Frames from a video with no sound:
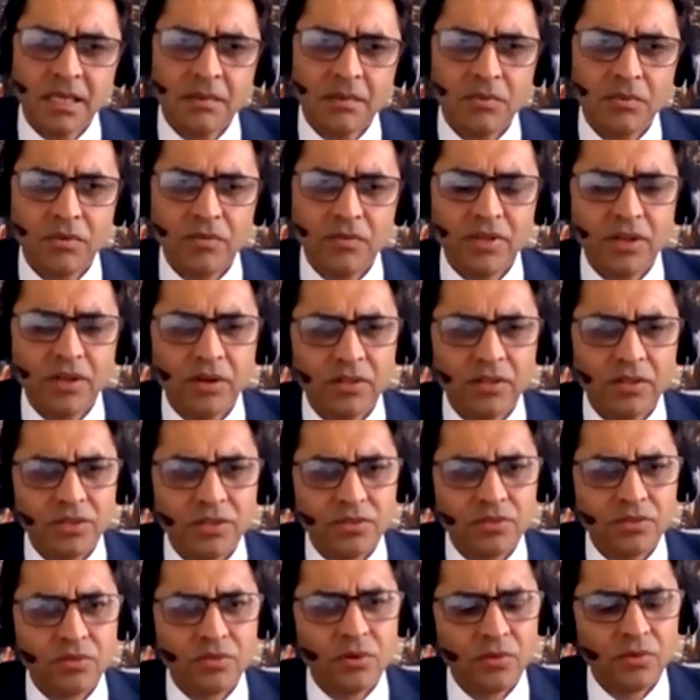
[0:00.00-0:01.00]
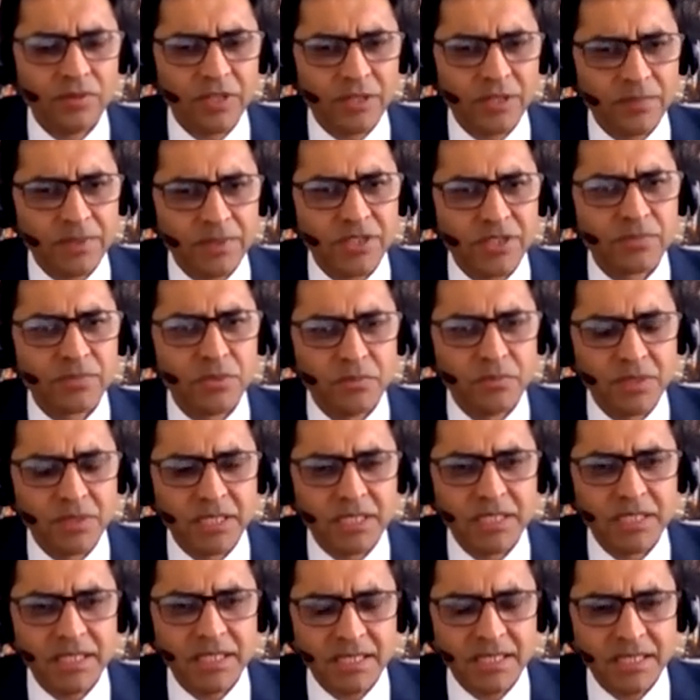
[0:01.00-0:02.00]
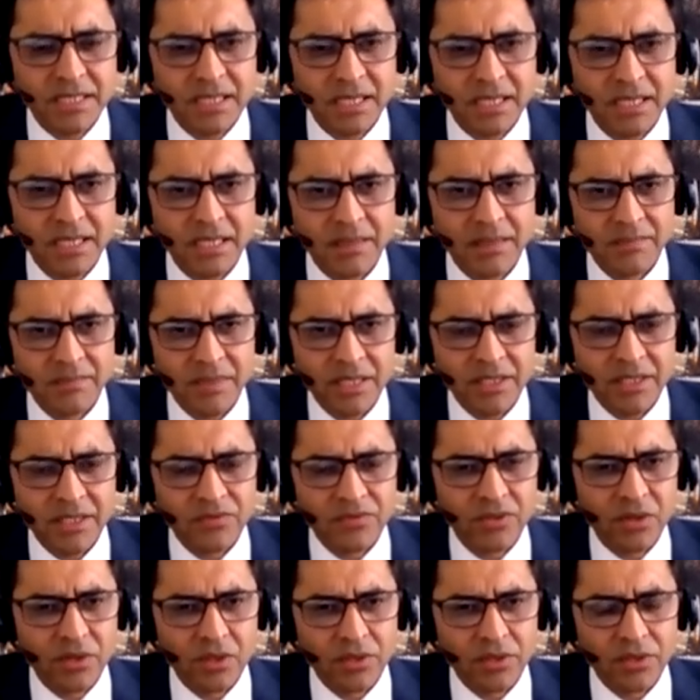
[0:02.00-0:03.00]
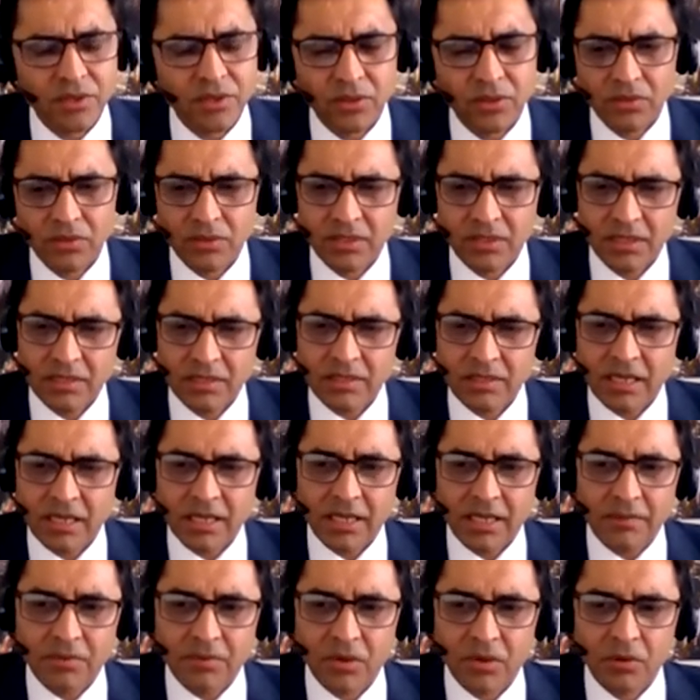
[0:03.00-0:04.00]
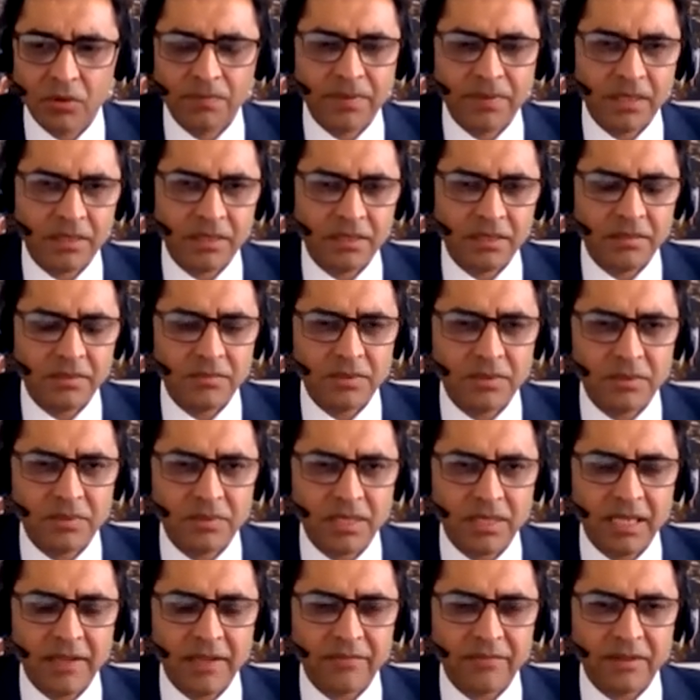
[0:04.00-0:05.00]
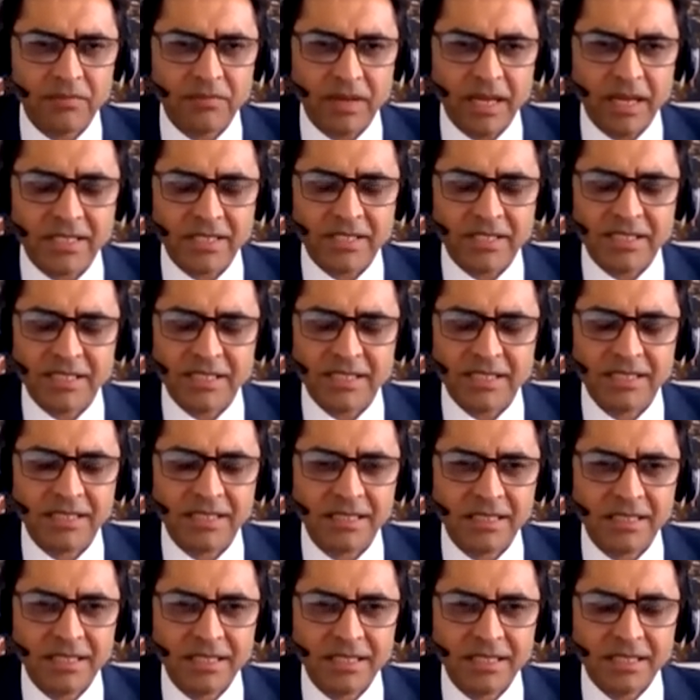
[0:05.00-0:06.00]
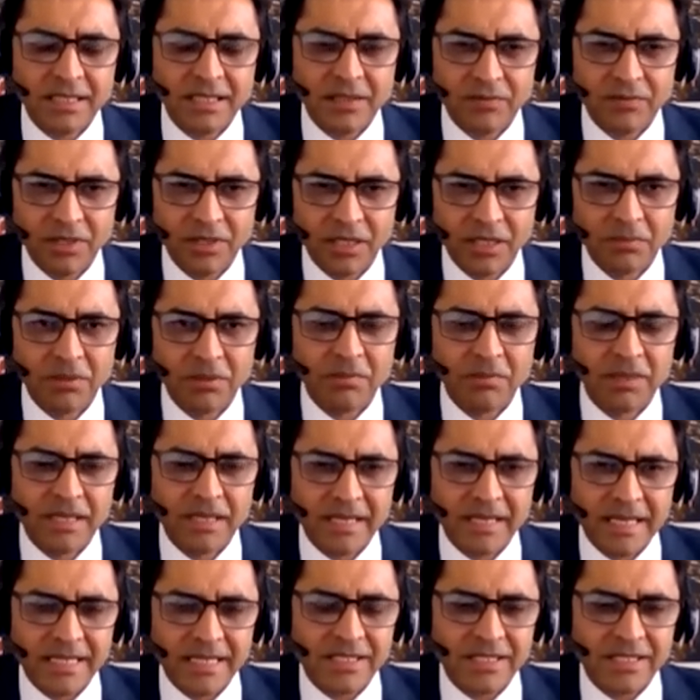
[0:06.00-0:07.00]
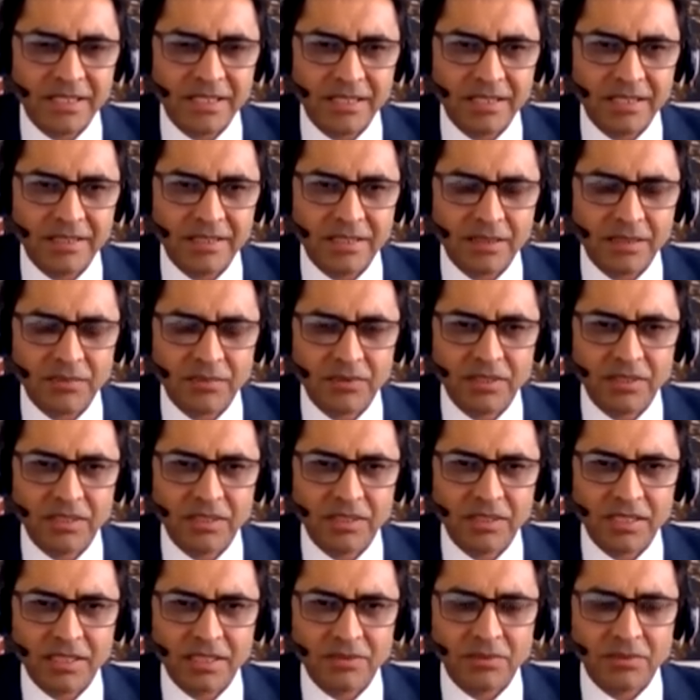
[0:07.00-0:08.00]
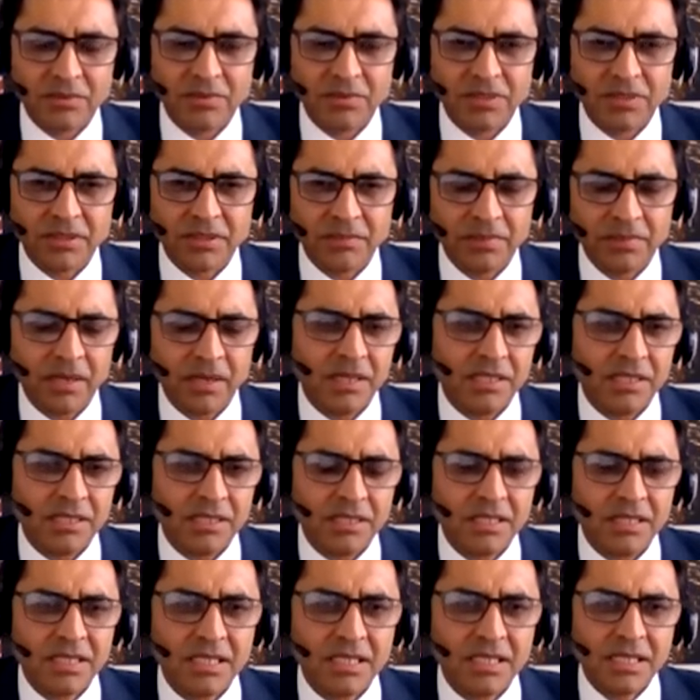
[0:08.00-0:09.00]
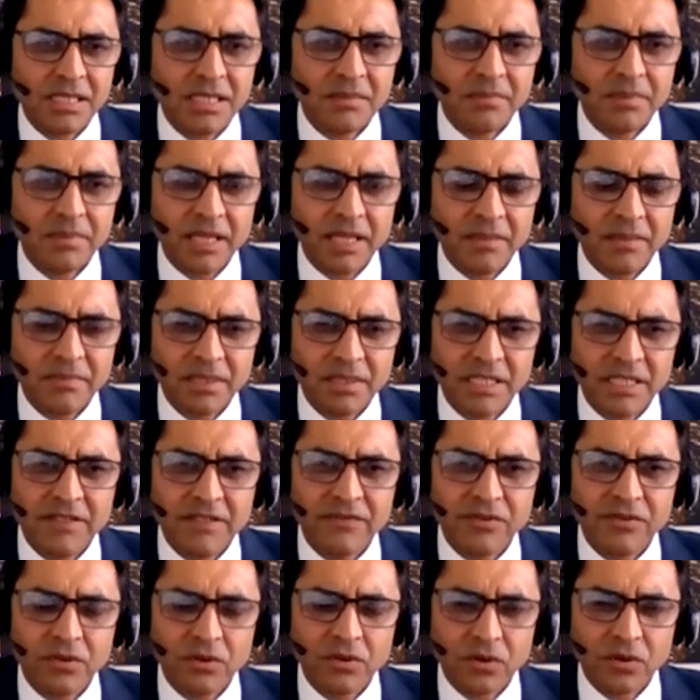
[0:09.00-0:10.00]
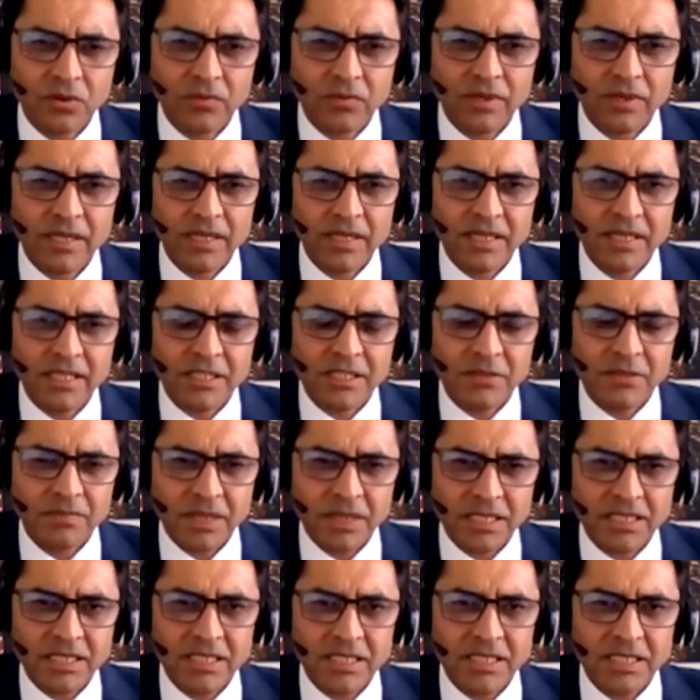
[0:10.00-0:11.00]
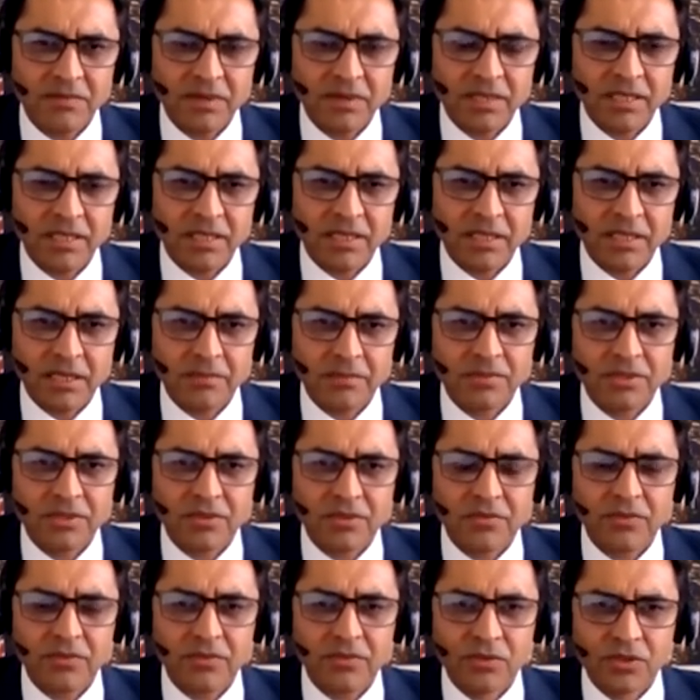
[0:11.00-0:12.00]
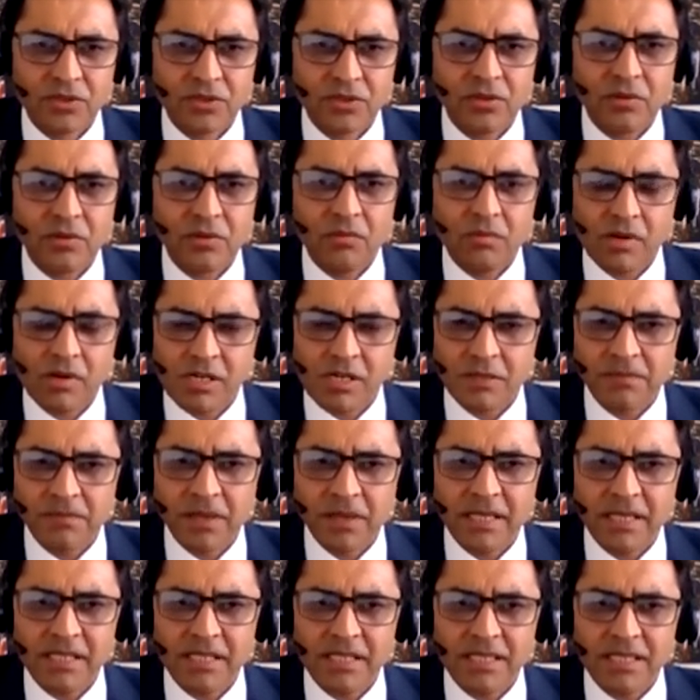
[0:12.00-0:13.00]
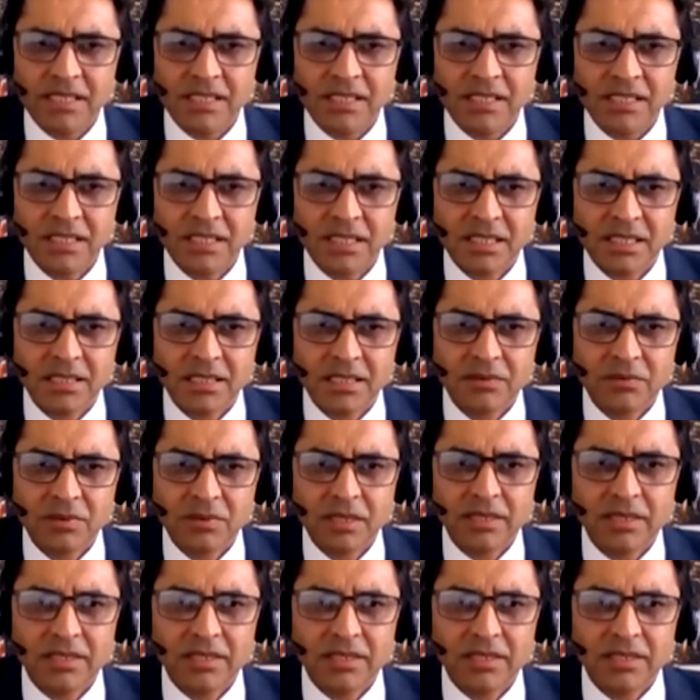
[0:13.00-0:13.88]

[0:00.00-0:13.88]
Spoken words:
Moving on to COVID plus mobility. As we all know, and I am hoping we will have the vaccine available by next year, and some of these things will be in the past. But I believe COVID, especially when it comes to future of workplace, will